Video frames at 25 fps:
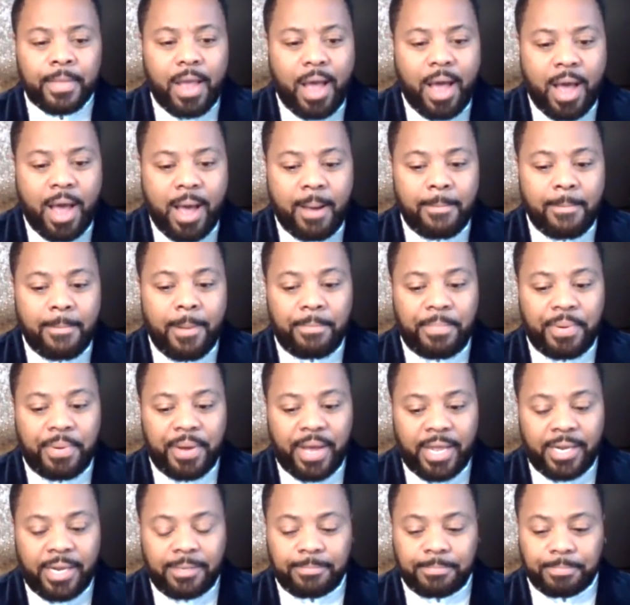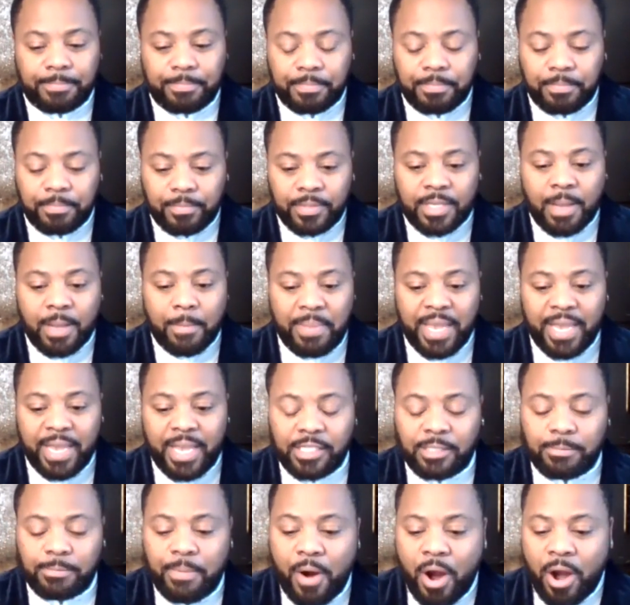But the biggest
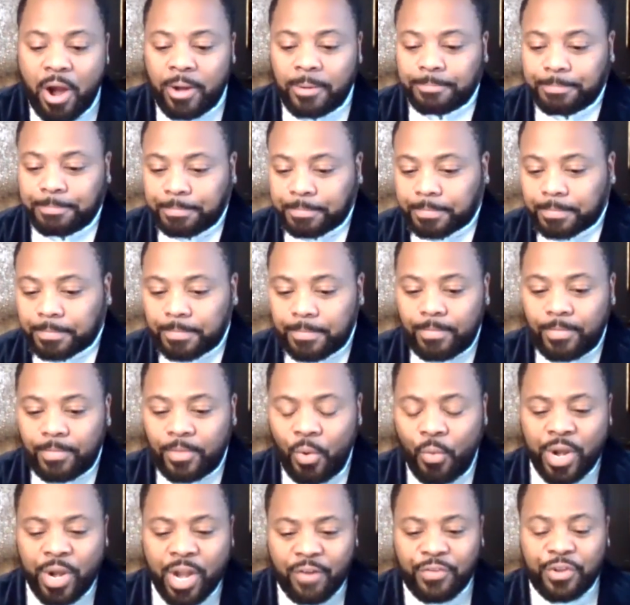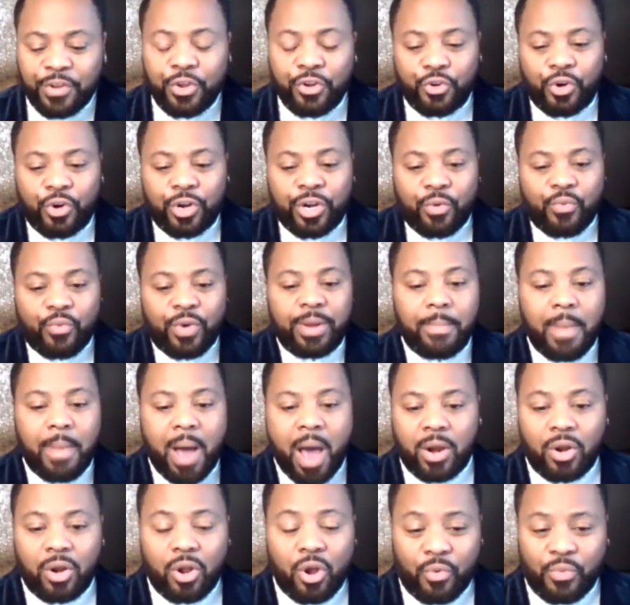part, whenever you're doing a
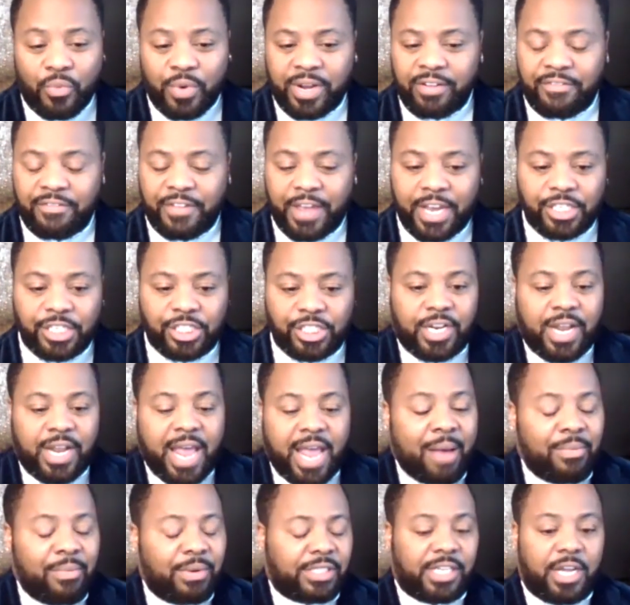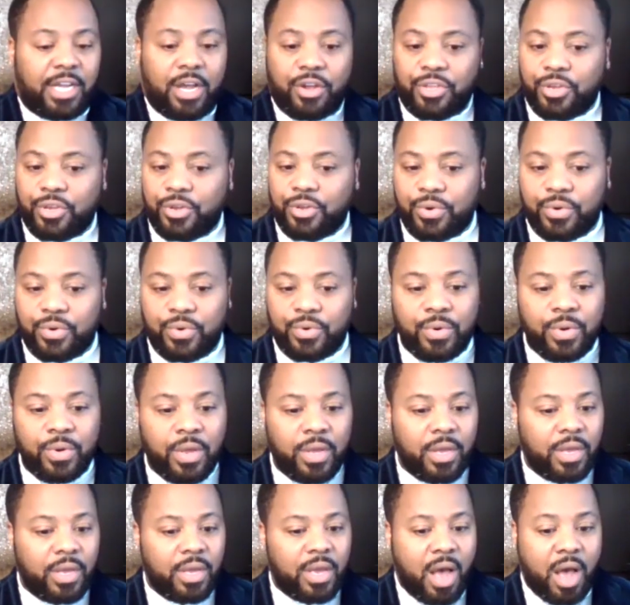remodel or renovation, I would tell you,
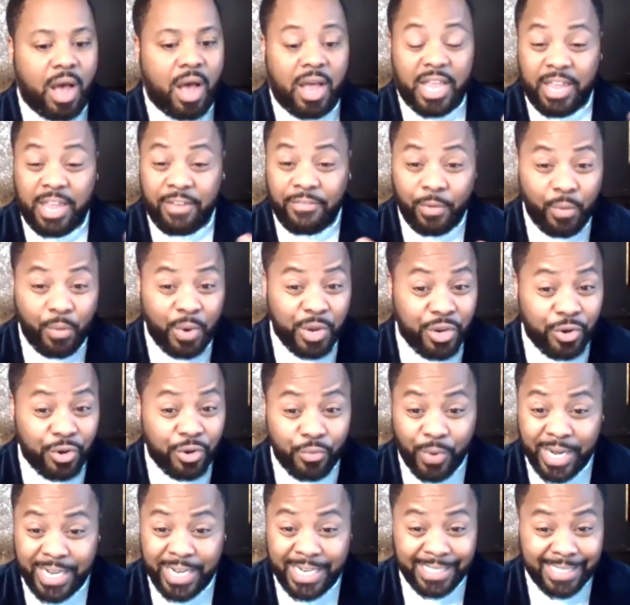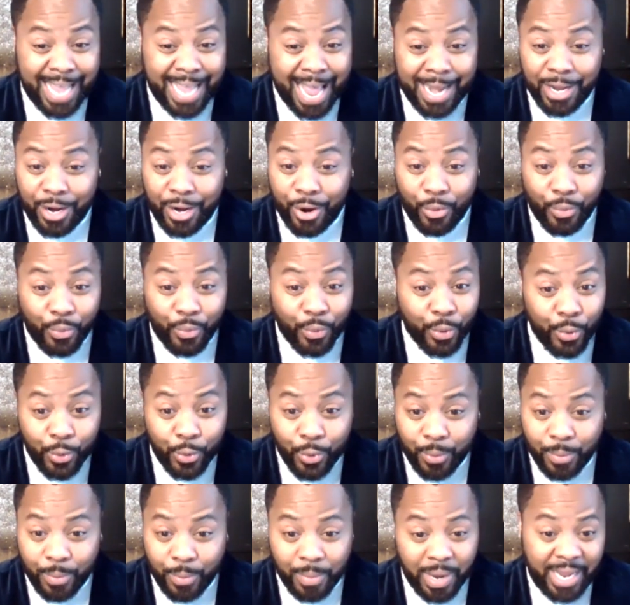even when you're redesigning a
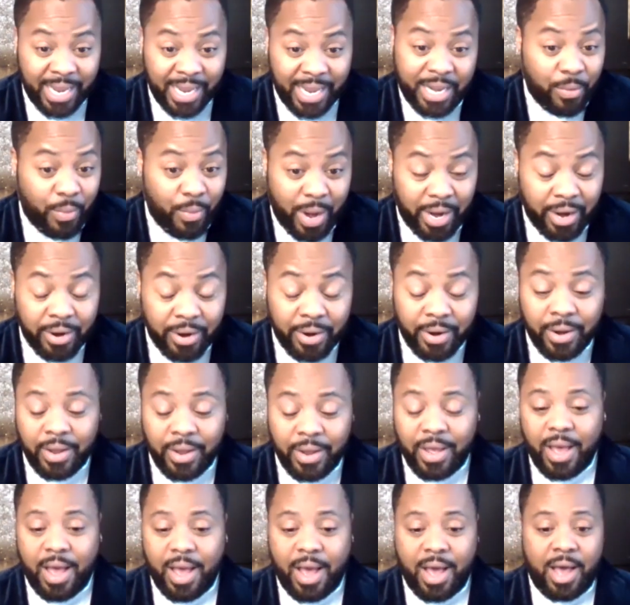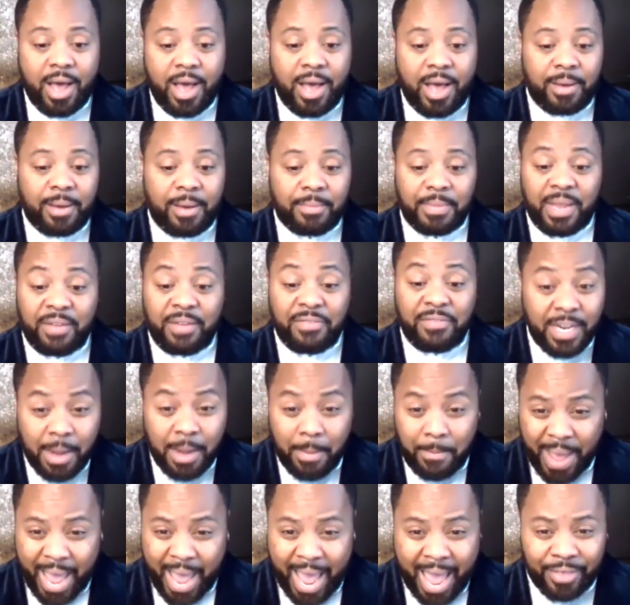room anywhere, even in a
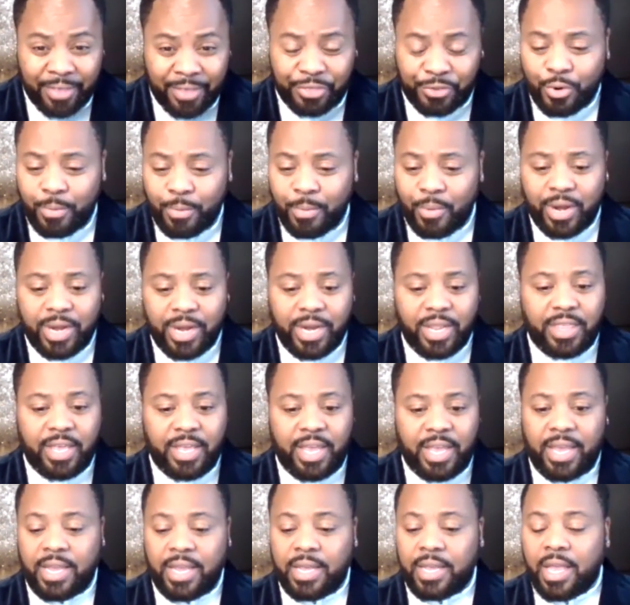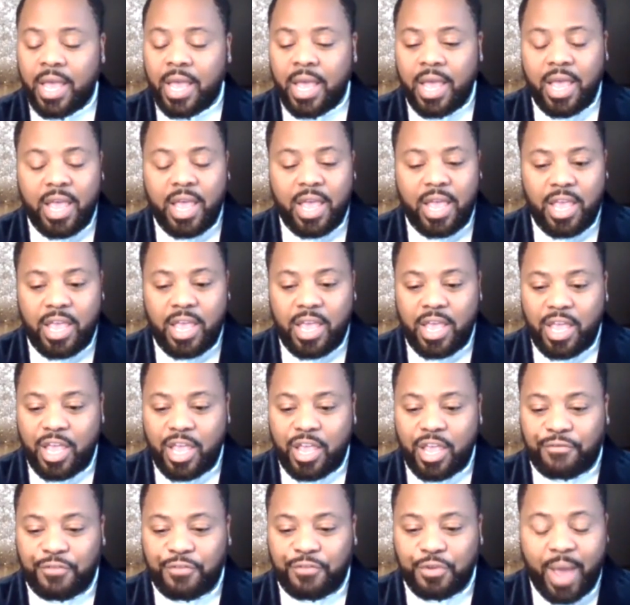bathroom or anything,
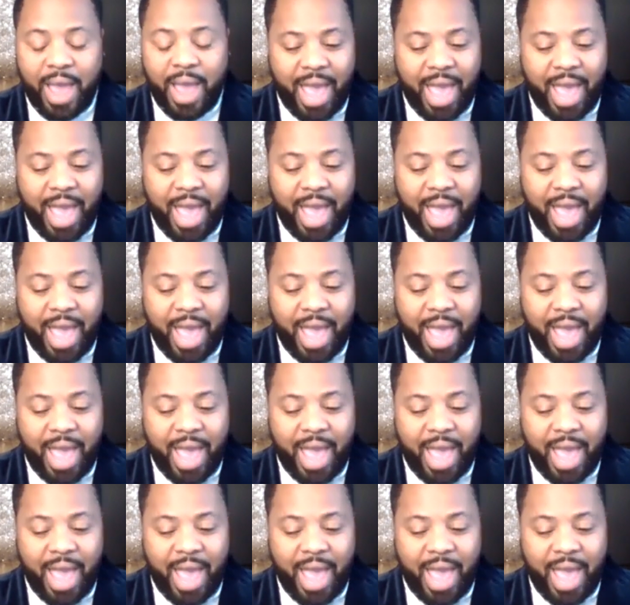if you